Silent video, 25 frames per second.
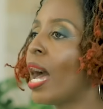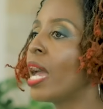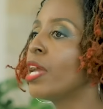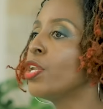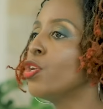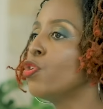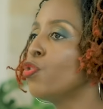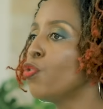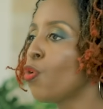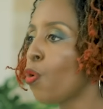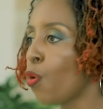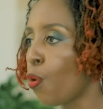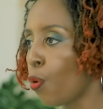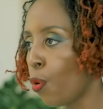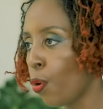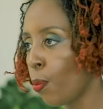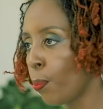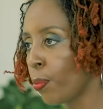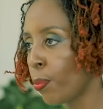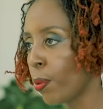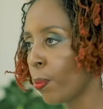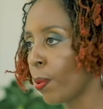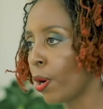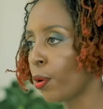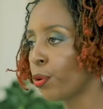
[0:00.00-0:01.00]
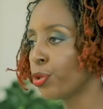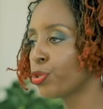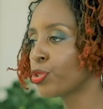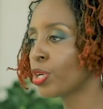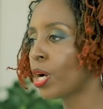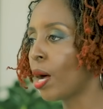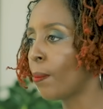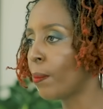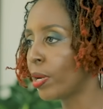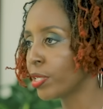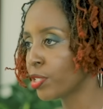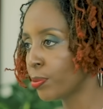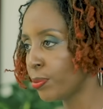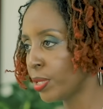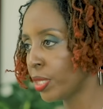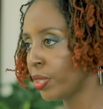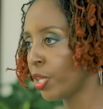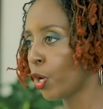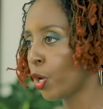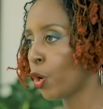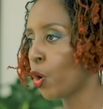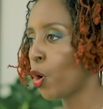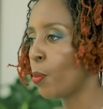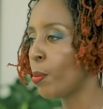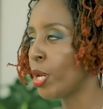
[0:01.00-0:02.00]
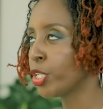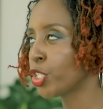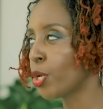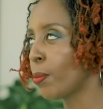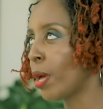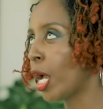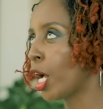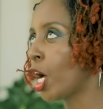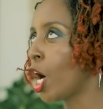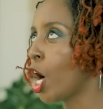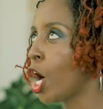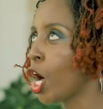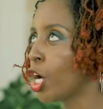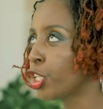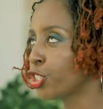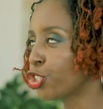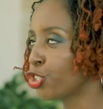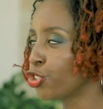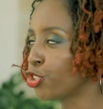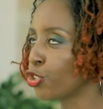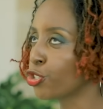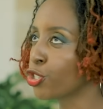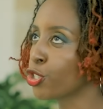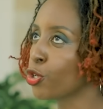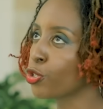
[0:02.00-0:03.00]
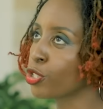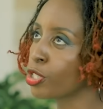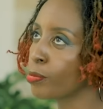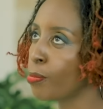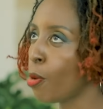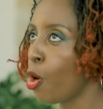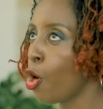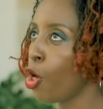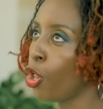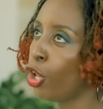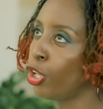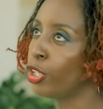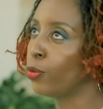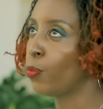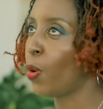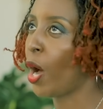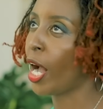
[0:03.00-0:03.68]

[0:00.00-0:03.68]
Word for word: I know people are going to come at me in the comment, oh my gosh, you're so small,